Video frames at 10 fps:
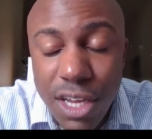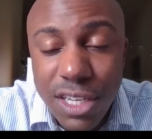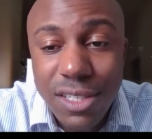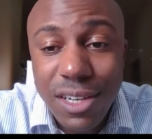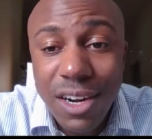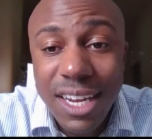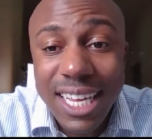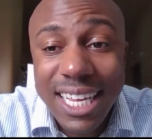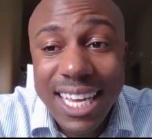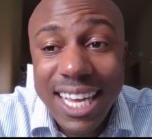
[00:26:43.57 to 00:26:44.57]

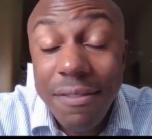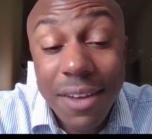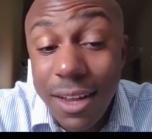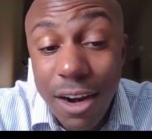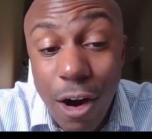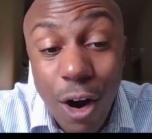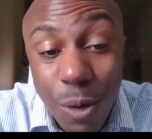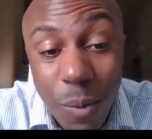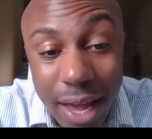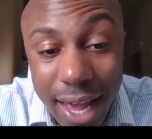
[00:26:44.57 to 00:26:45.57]
started giving their art
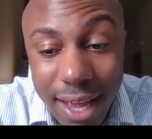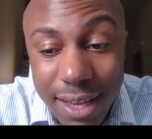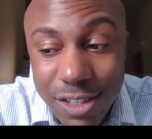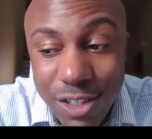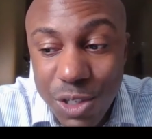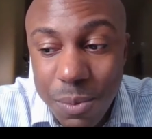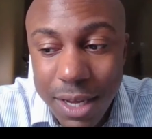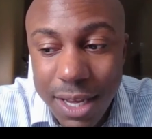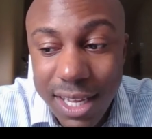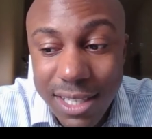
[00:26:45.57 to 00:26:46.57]
away just
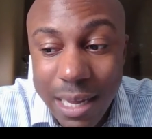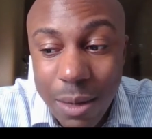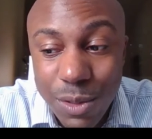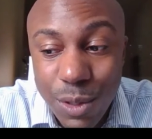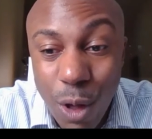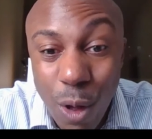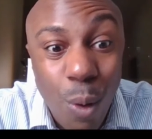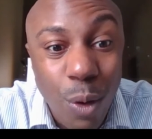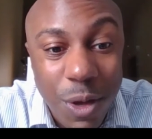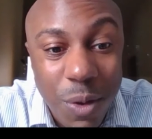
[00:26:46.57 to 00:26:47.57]
because that was the
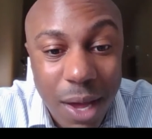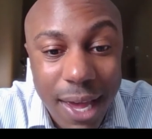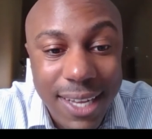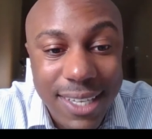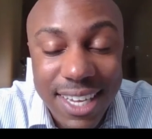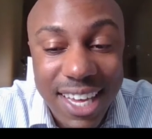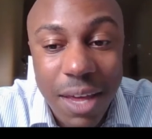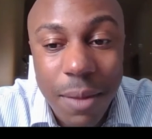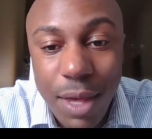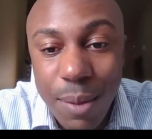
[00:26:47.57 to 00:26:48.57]
only way to
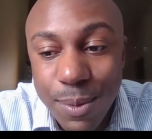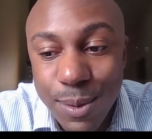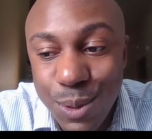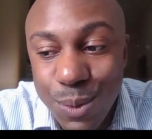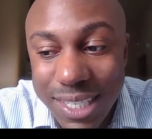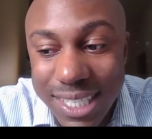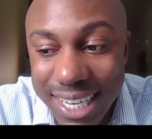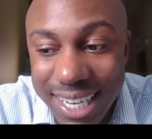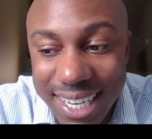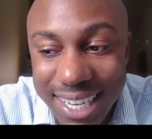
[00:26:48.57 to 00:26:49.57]
get people to
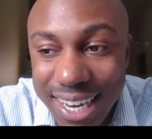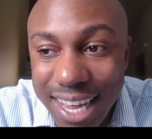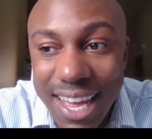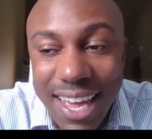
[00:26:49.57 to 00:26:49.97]
attend